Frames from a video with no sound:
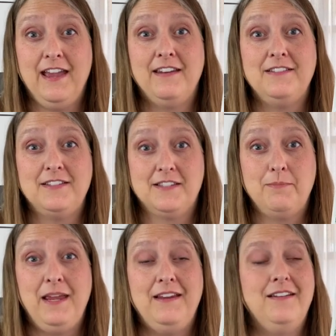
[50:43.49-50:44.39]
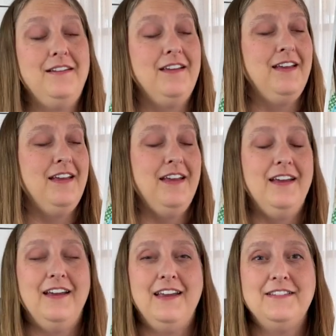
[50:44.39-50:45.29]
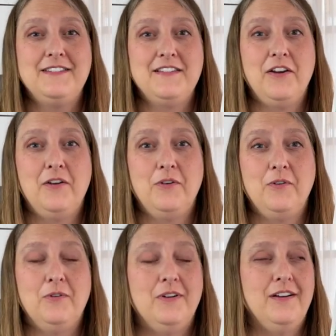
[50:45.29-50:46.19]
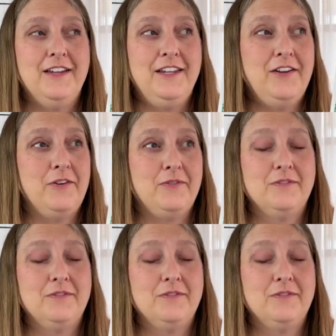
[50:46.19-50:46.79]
had anticipated, and so, you know,